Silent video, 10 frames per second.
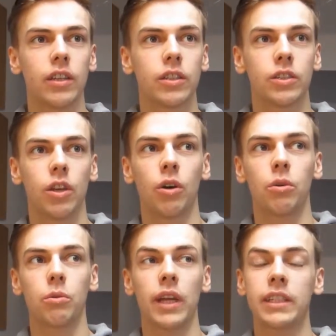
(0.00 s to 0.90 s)

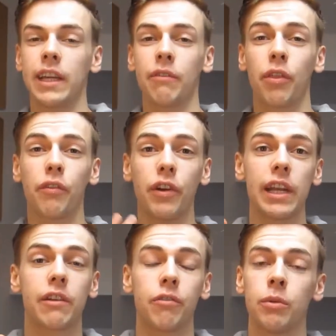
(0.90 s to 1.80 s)
So you actually have three
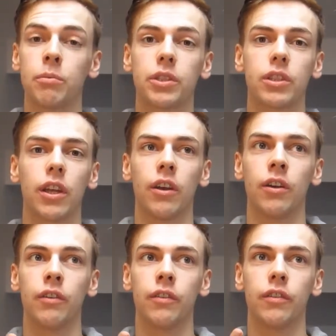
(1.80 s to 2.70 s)
groups
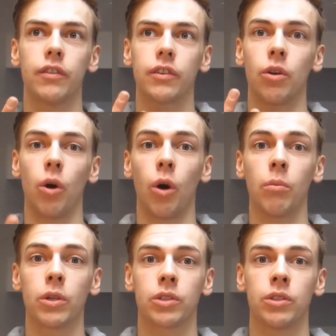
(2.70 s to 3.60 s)
of core
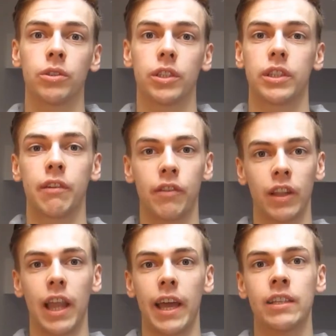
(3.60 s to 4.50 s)
muscles at different
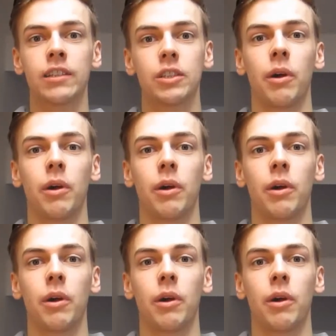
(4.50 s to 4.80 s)
layers.